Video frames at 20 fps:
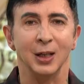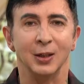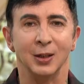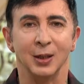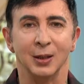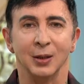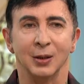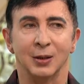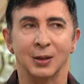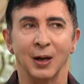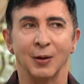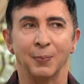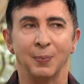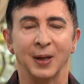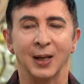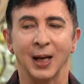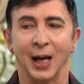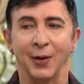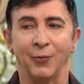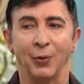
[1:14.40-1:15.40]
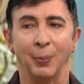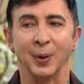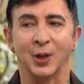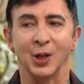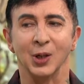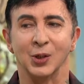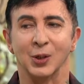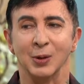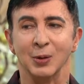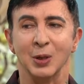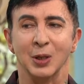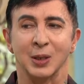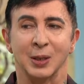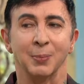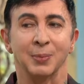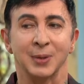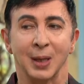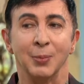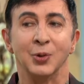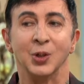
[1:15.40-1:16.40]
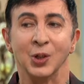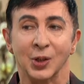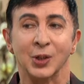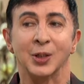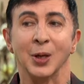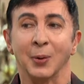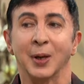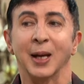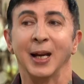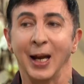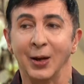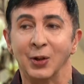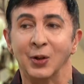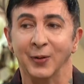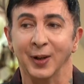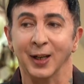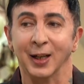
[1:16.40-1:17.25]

you, you, you, have to be careful because you, sometimes you just don't get out of